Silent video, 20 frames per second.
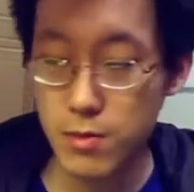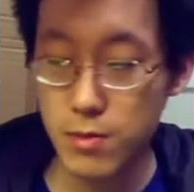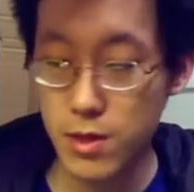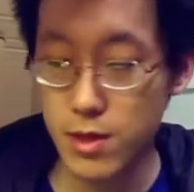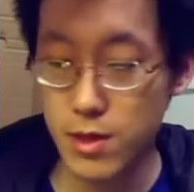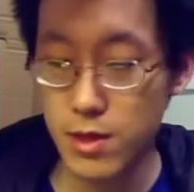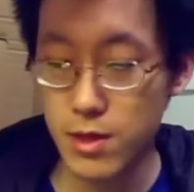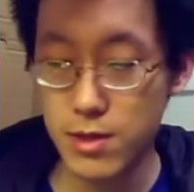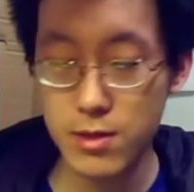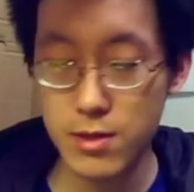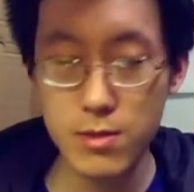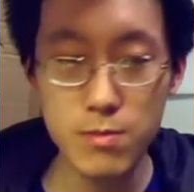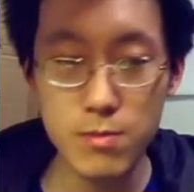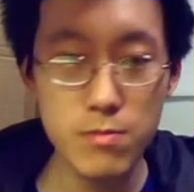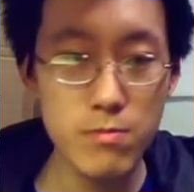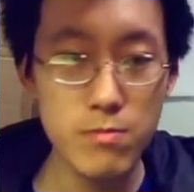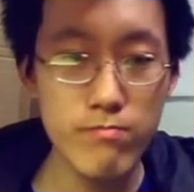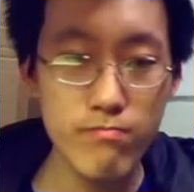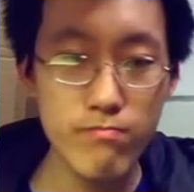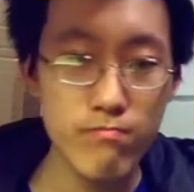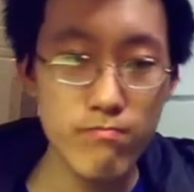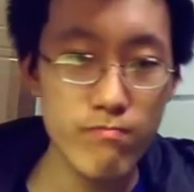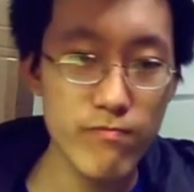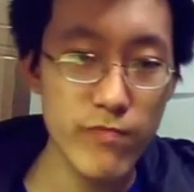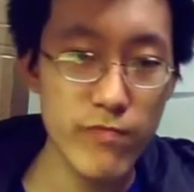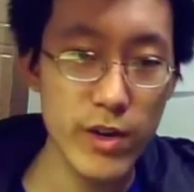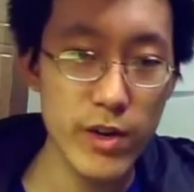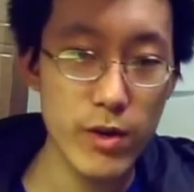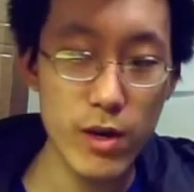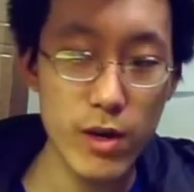but it is
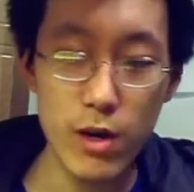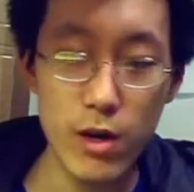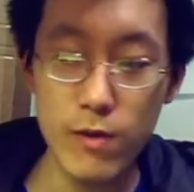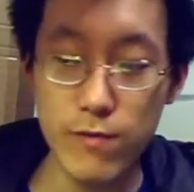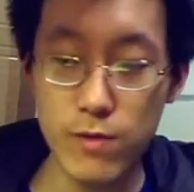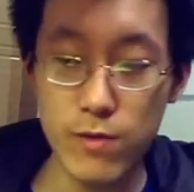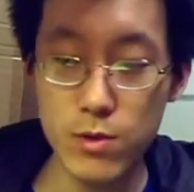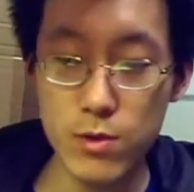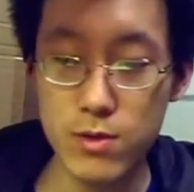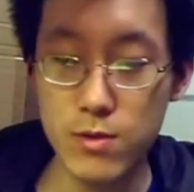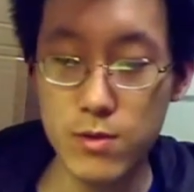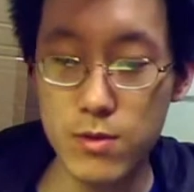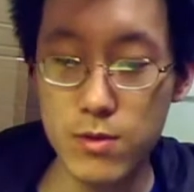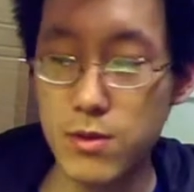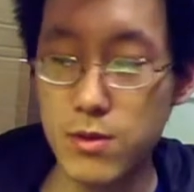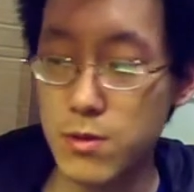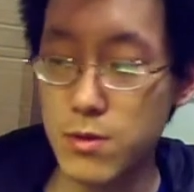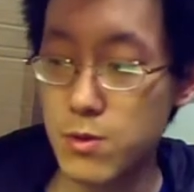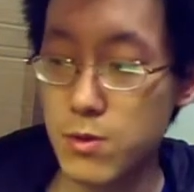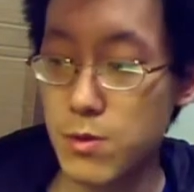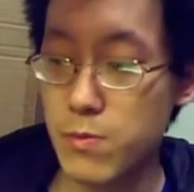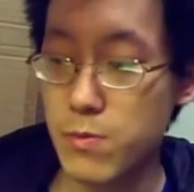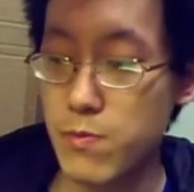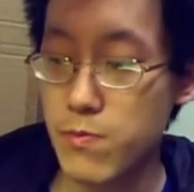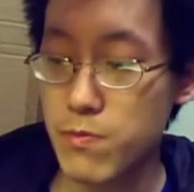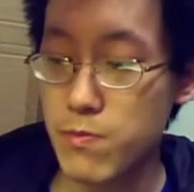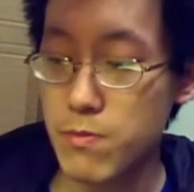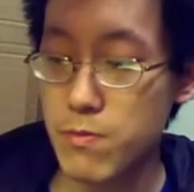very helpful to